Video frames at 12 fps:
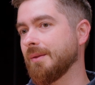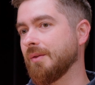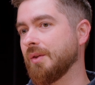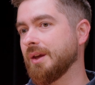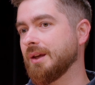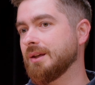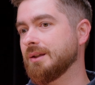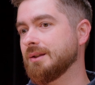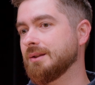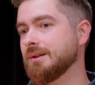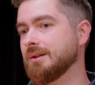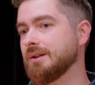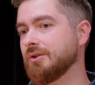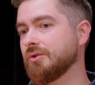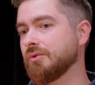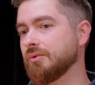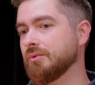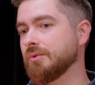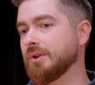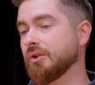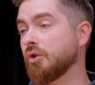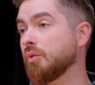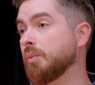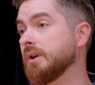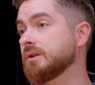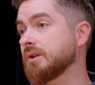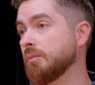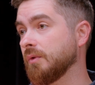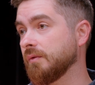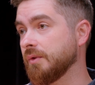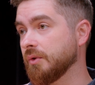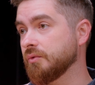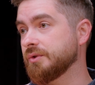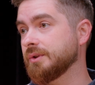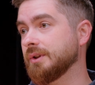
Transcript: they need to incorporate some of those